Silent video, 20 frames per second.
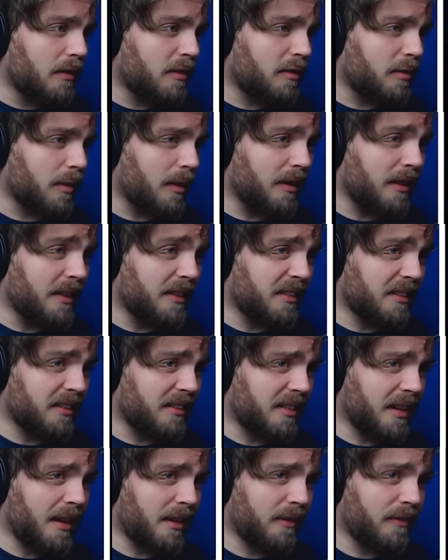So I need to
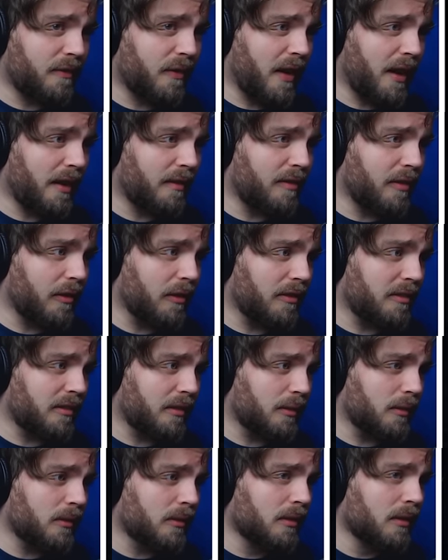start a fire very
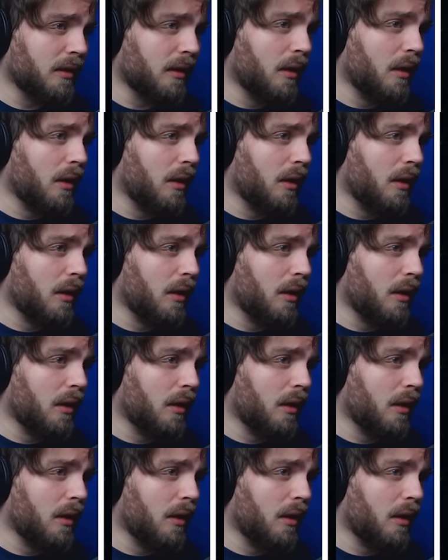soon,